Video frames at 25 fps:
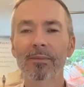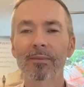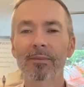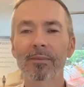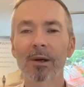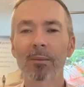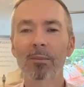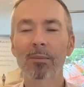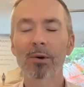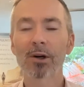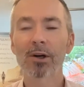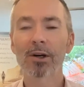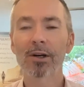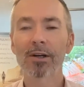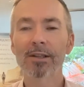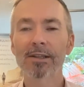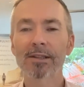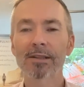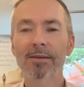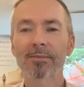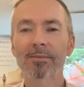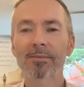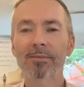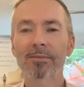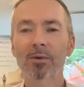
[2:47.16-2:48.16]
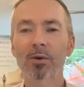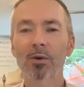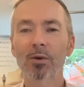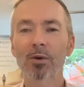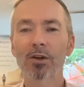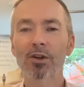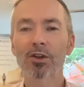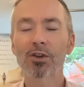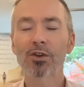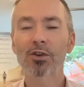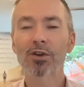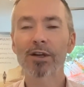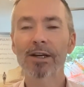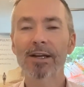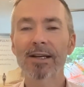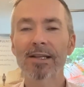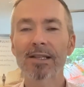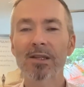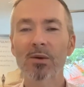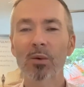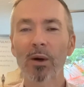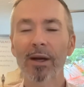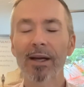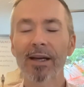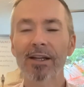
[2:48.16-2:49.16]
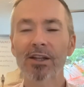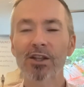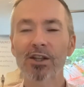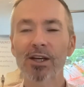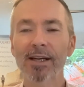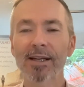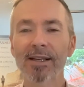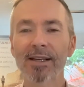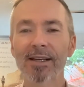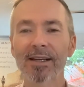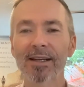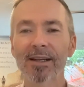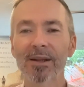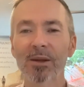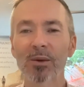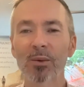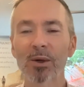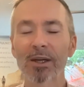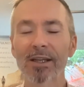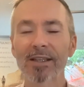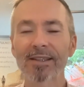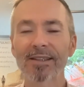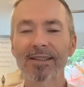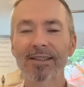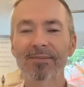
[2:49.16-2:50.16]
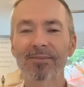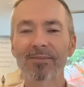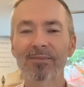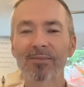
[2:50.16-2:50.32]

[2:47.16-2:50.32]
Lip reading: a bird or a tree swaying gently in the wind,